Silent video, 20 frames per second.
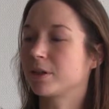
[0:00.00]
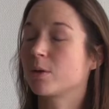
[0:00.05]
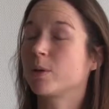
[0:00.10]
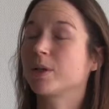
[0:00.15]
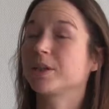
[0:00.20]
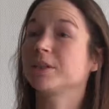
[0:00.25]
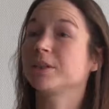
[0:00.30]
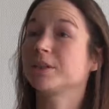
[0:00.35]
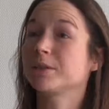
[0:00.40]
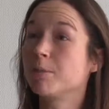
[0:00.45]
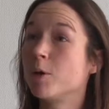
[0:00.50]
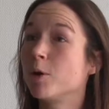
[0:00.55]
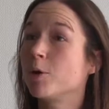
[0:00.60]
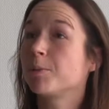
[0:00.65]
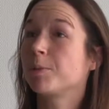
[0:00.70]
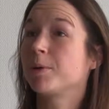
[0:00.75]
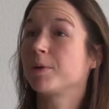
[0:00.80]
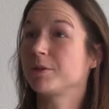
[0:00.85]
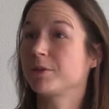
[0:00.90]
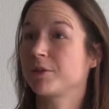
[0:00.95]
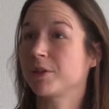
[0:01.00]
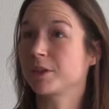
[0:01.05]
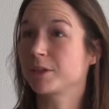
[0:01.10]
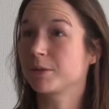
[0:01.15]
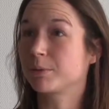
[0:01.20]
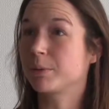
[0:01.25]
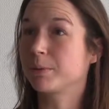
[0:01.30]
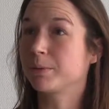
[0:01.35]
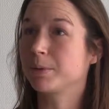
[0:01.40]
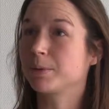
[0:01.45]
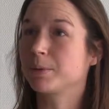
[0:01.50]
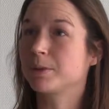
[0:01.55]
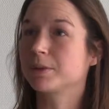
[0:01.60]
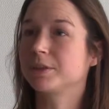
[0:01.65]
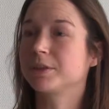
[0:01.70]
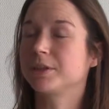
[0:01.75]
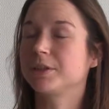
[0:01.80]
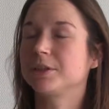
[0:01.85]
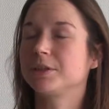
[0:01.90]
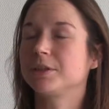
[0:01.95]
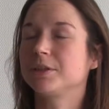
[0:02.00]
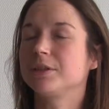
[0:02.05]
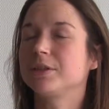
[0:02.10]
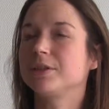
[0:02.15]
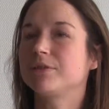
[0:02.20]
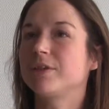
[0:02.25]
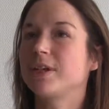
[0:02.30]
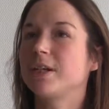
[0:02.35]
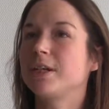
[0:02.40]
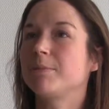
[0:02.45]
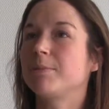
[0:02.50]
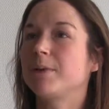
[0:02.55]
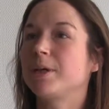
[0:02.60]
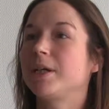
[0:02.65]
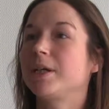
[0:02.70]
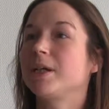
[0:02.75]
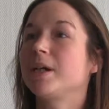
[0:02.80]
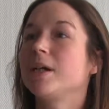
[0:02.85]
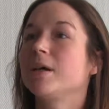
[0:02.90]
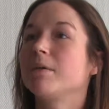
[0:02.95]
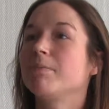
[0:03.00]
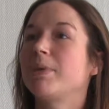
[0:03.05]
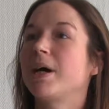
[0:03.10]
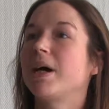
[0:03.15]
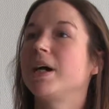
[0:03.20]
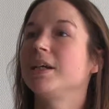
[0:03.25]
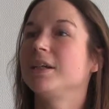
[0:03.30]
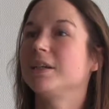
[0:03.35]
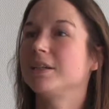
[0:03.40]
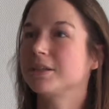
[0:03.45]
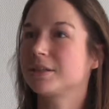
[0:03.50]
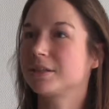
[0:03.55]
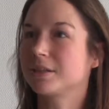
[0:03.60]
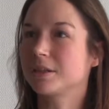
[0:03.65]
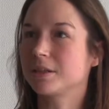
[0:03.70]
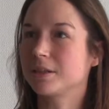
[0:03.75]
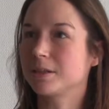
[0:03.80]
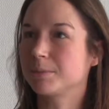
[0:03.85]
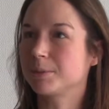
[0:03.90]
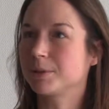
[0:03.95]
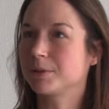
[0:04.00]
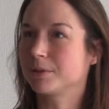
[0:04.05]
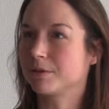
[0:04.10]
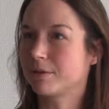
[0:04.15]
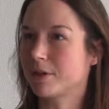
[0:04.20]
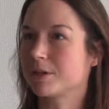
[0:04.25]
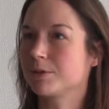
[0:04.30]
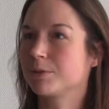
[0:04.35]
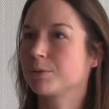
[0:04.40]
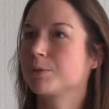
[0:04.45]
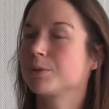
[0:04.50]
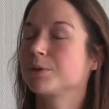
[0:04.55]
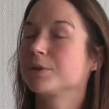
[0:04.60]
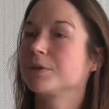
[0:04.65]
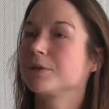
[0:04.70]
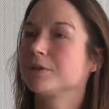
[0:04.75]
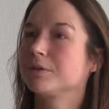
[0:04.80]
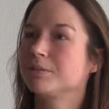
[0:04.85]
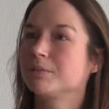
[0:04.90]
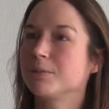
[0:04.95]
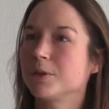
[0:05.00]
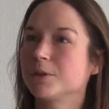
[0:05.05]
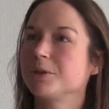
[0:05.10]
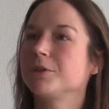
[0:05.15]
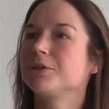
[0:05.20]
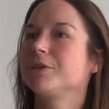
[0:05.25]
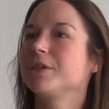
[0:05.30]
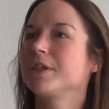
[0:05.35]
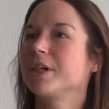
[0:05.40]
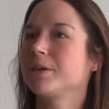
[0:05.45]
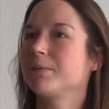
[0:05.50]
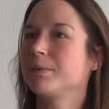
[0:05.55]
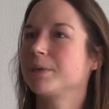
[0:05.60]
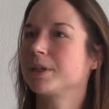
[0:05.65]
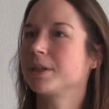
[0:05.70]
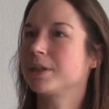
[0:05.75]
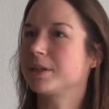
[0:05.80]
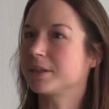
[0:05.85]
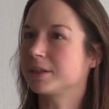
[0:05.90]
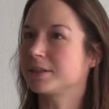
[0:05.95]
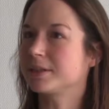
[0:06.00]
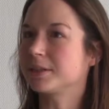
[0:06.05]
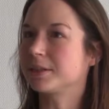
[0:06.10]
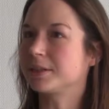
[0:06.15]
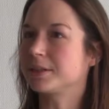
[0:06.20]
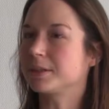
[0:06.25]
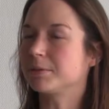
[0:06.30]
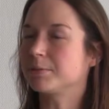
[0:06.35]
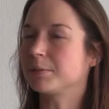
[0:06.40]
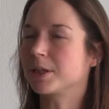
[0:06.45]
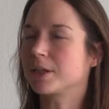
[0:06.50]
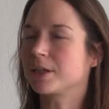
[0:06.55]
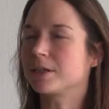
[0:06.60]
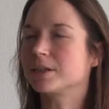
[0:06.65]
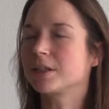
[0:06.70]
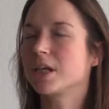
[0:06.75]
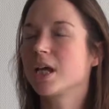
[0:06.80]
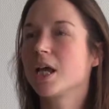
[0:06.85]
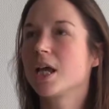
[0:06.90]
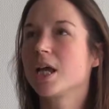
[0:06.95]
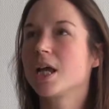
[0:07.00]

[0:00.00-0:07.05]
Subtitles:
quite a small project where we wanted to develop a pilot urban groundwater monitoring network in the city, because